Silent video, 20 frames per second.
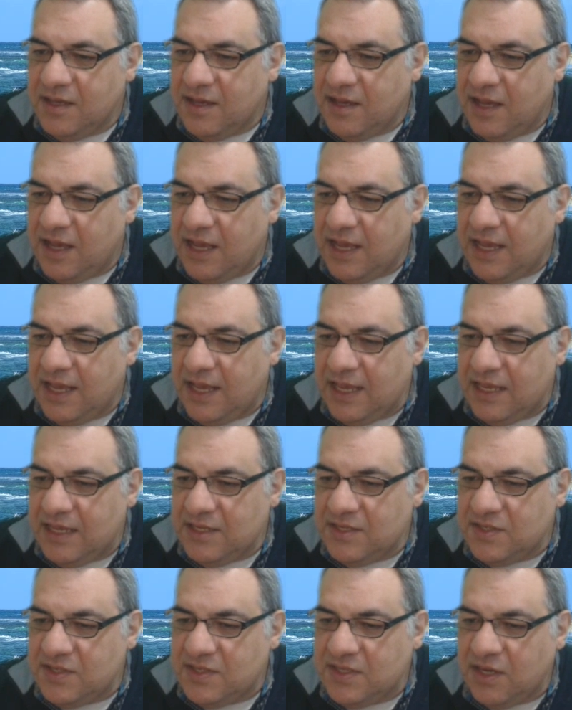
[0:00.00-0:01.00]

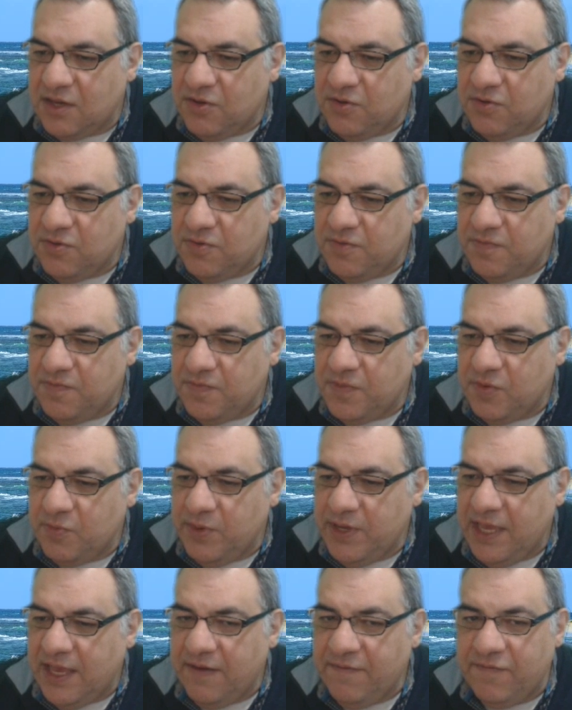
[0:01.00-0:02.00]
So
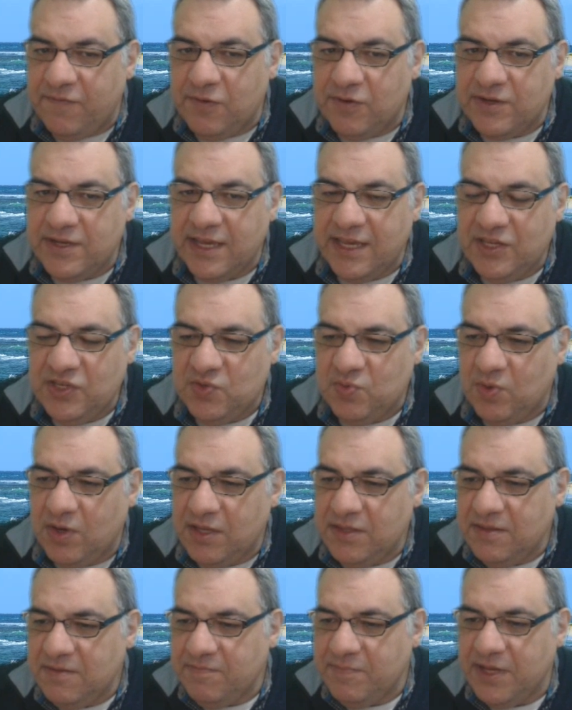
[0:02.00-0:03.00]
we have rook h1,